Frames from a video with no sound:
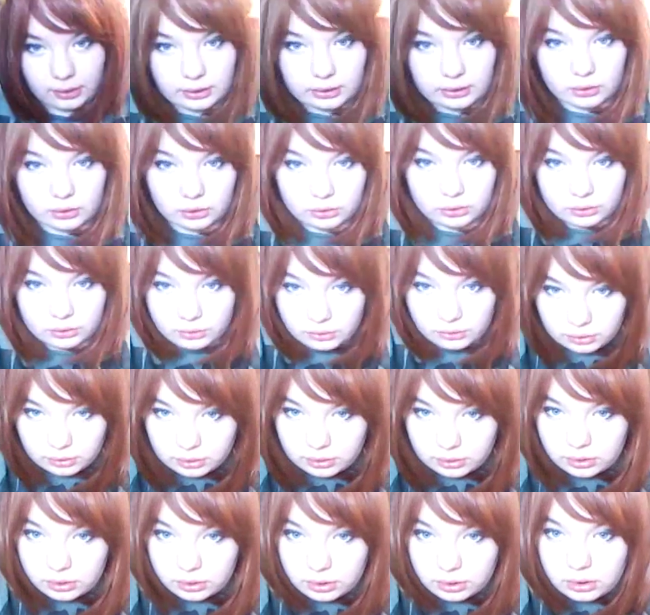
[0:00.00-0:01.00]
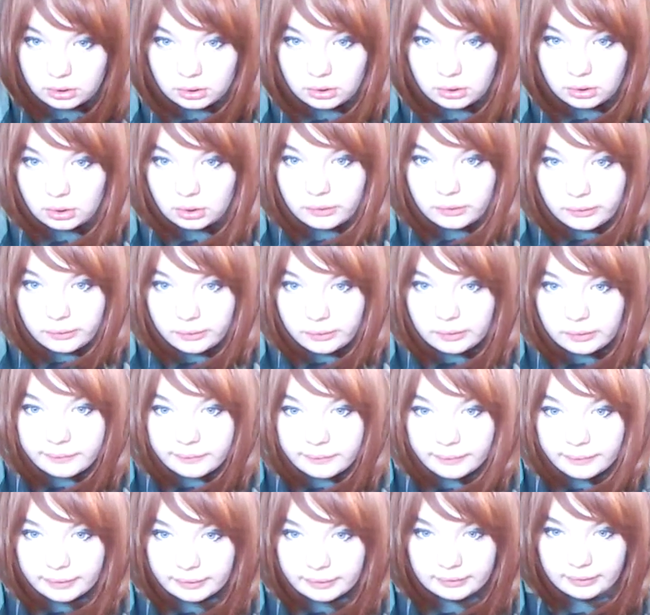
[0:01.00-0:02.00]
that on
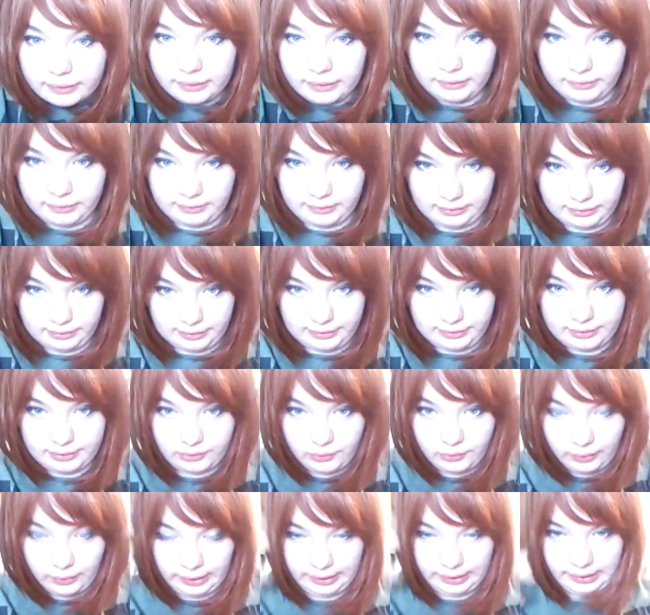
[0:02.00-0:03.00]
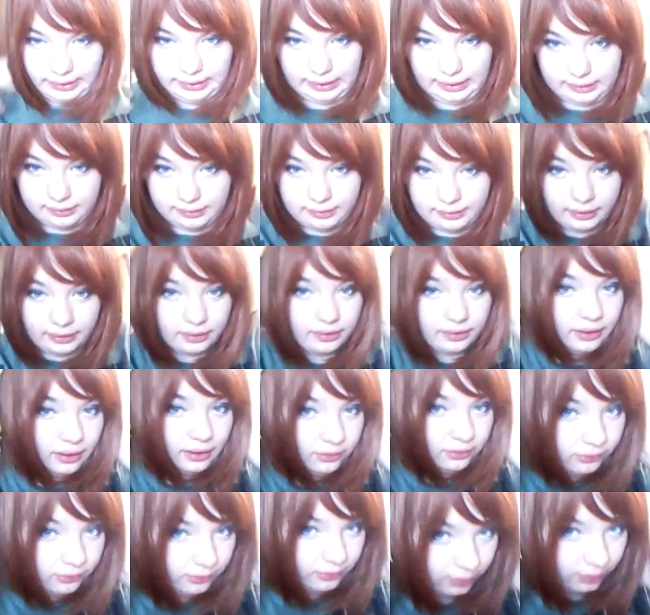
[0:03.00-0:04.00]
like this. This is quite an easy
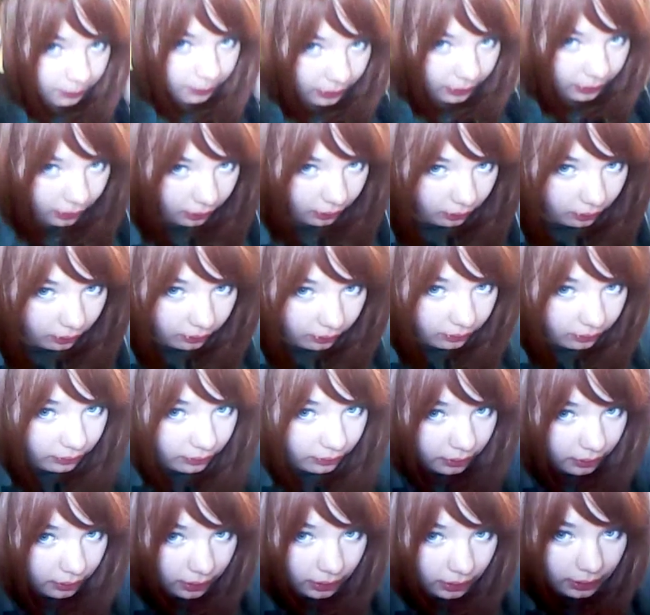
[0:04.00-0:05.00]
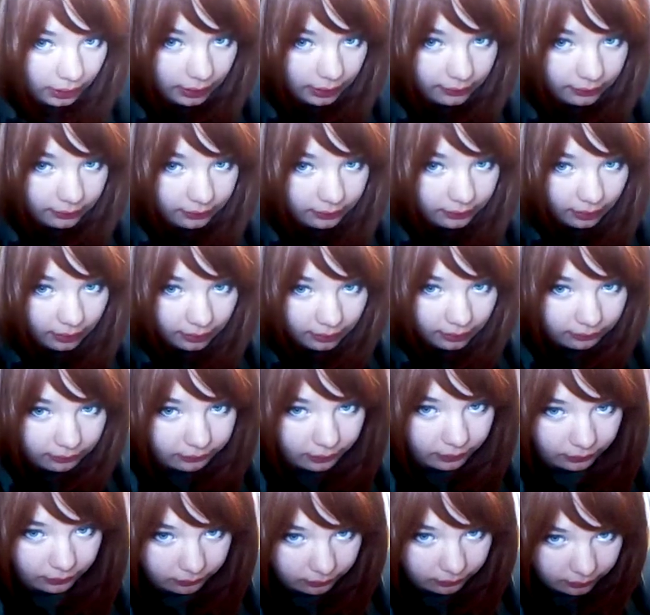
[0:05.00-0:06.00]
accessory to put on. It just kind of
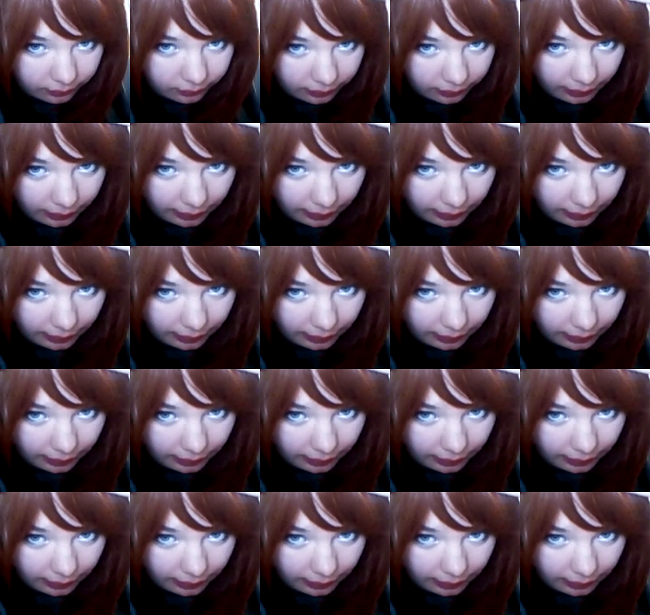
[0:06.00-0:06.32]
goes on the